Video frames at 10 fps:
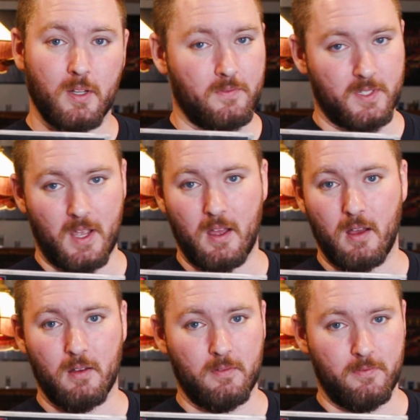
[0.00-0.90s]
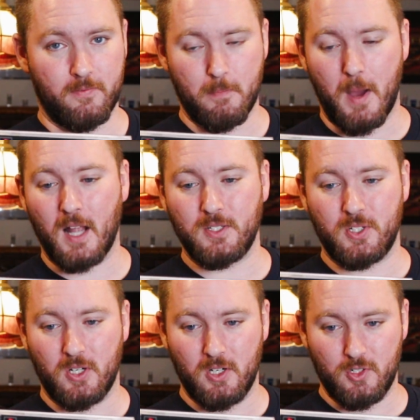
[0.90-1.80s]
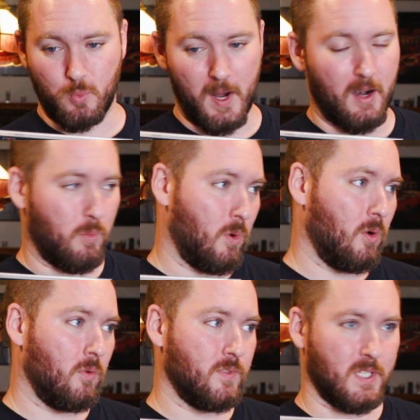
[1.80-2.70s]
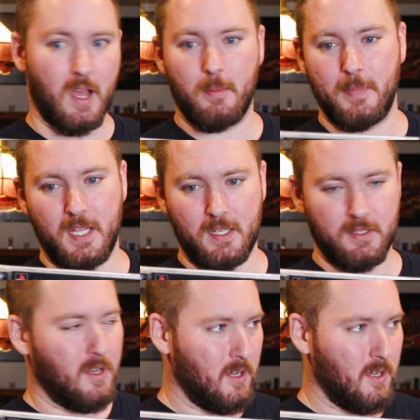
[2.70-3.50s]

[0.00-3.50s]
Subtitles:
of monsters, werewolves, zombies.